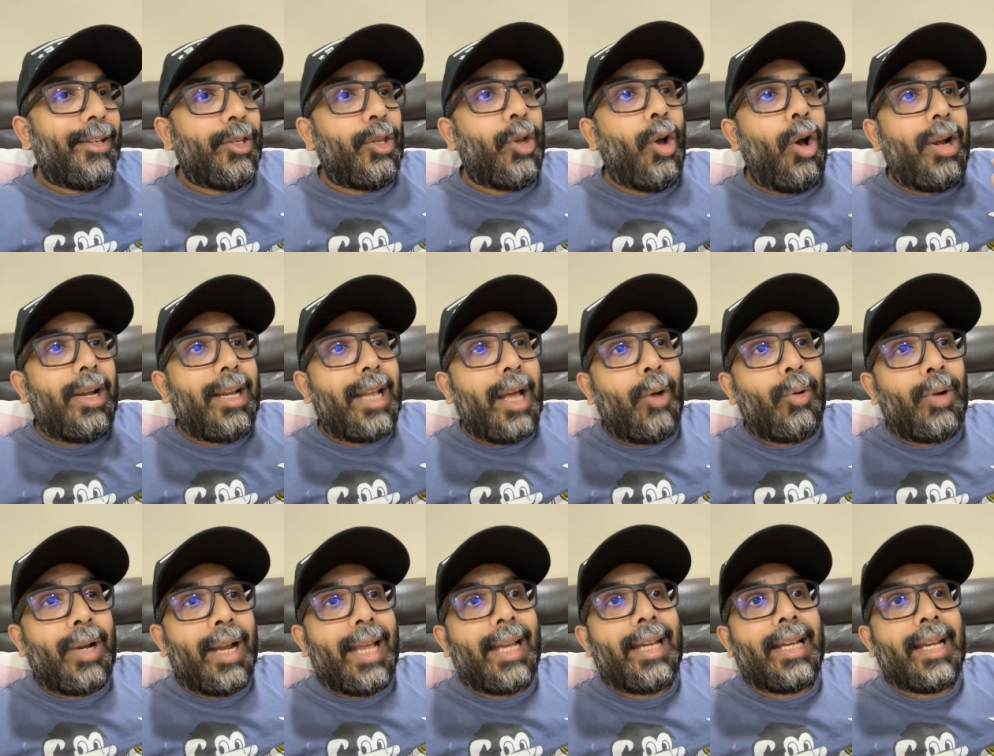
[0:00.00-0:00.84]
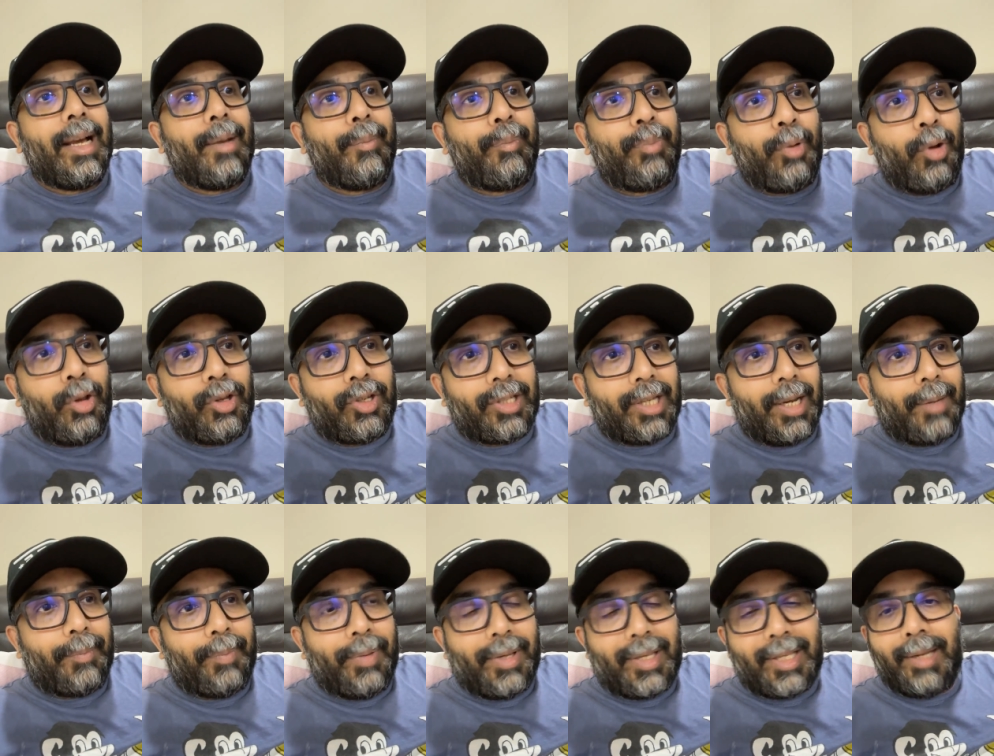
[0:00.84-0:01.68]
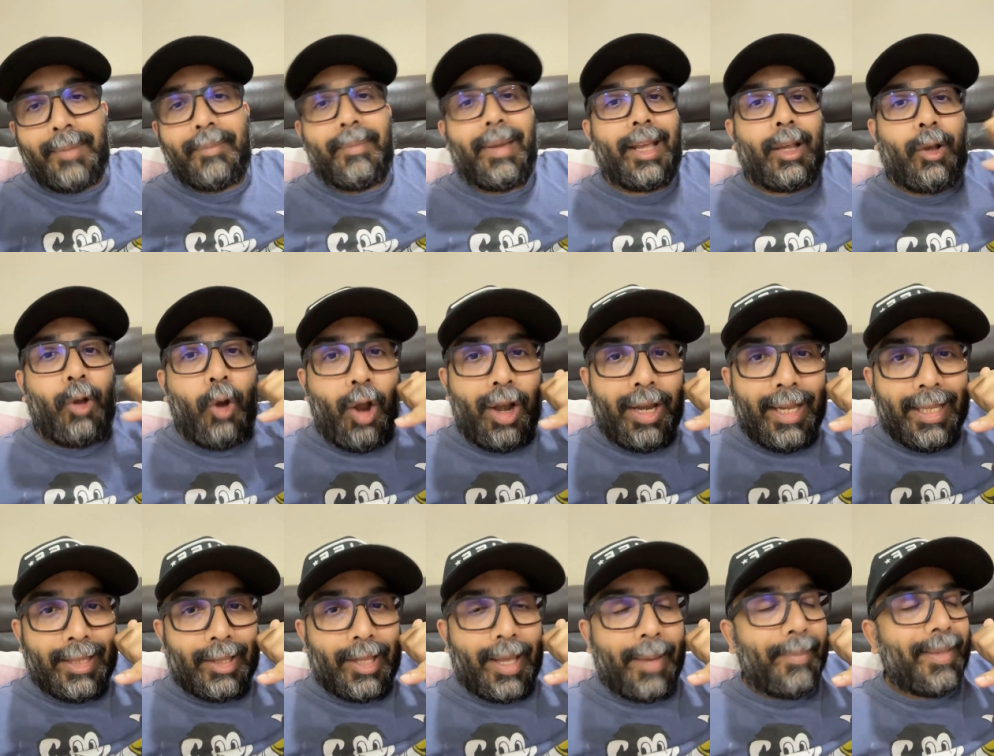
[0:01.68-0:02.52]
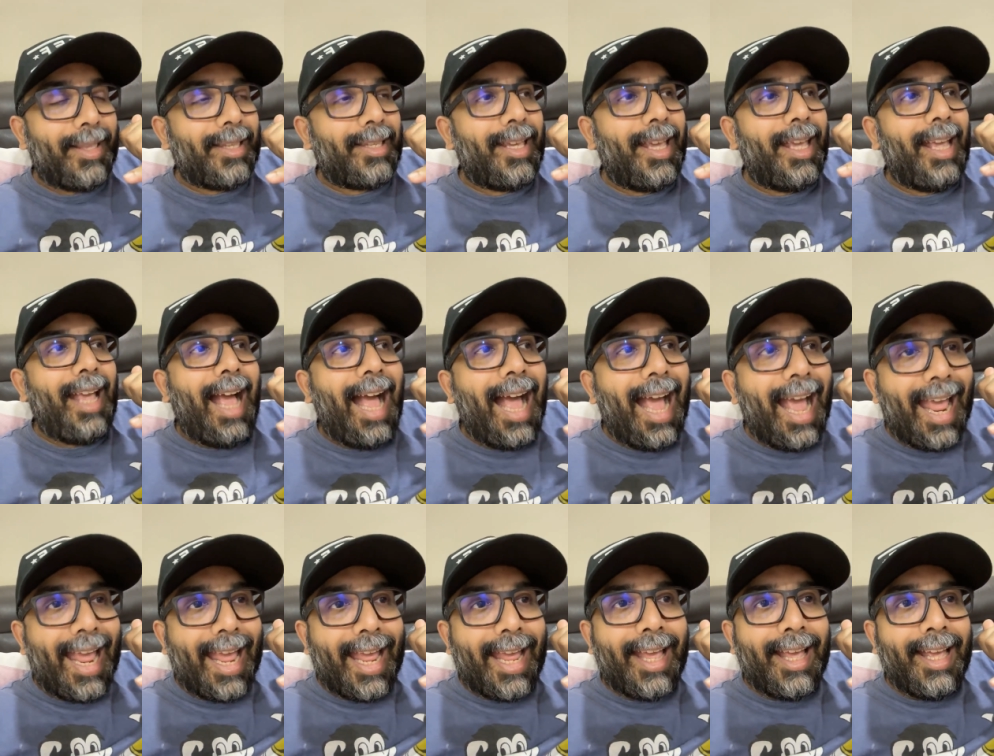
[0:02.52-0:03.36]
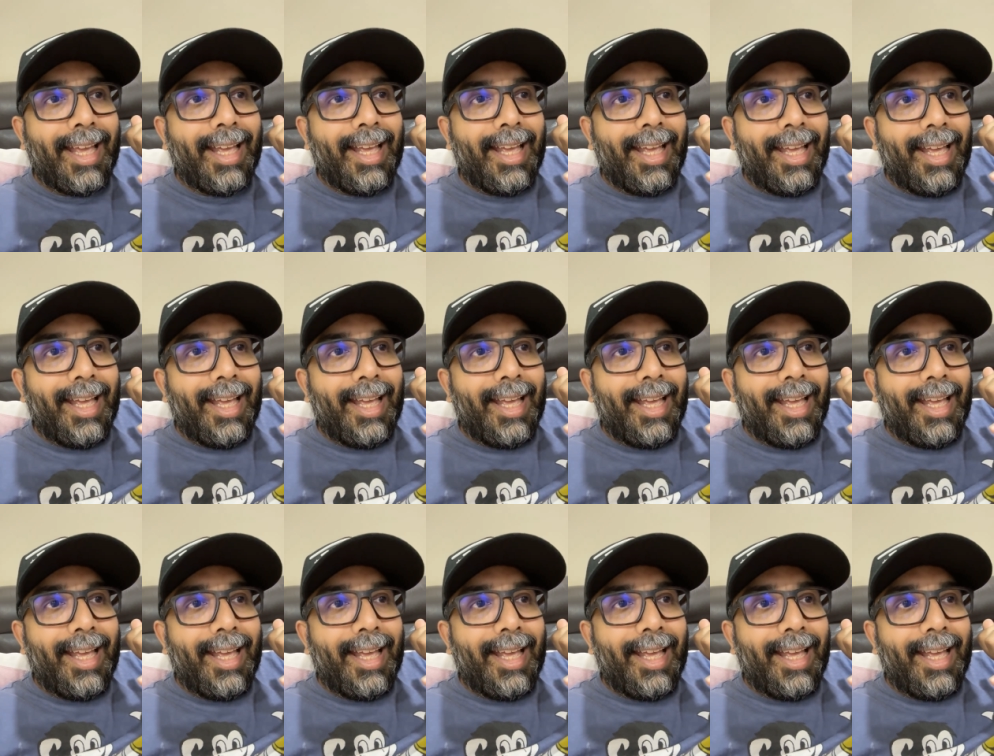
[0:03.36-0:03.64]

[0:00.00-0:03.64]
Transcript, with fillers: Your downline approached that person by calling them and saying, Hi,